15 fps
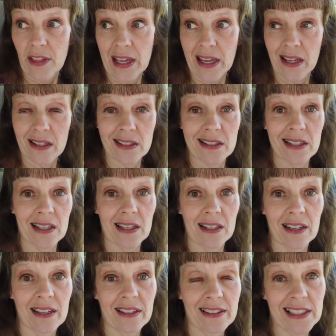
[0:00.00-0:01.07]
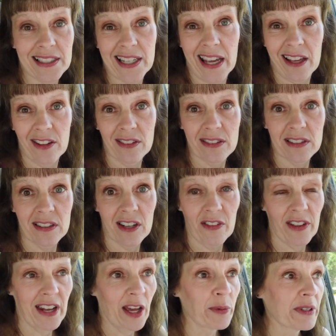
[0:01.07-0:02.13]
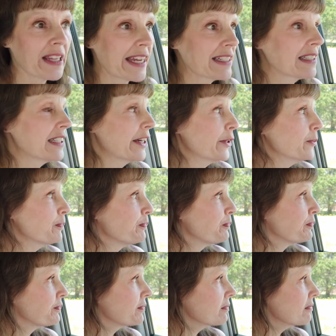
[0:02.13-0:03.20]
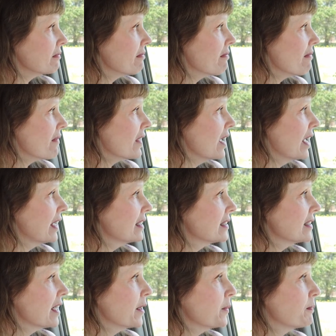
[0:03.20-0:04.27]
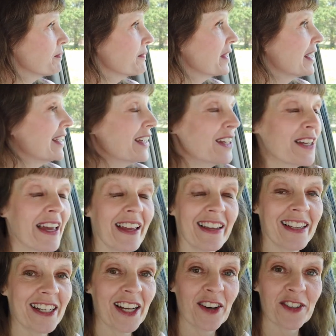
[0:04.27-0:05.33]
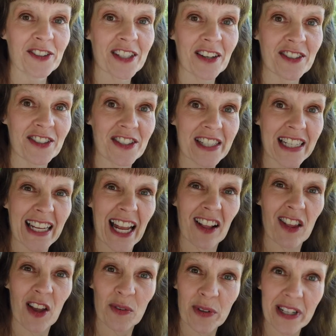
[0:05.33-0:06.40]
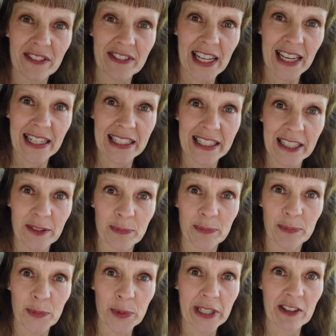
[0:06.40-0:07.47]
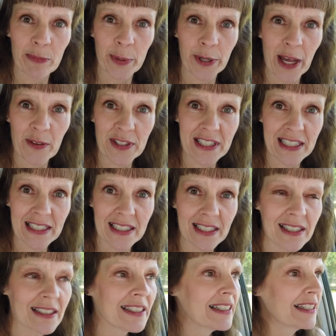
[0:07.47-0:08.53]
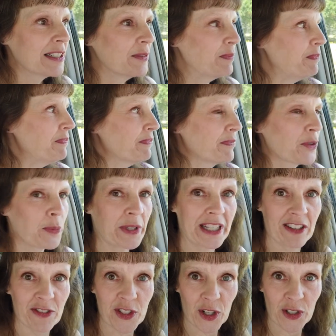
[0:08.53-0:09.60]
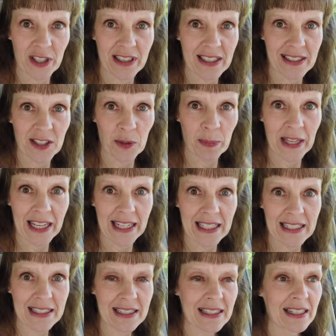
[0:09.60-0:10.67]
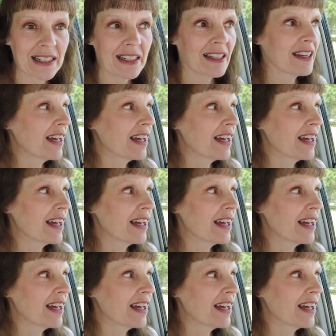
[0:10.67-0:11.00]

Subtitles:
things that, details, you know, that I would like to know. And, you know, so I was just thinking, how long would it have taken him? Would he have put out seed? Would he have started these little plants?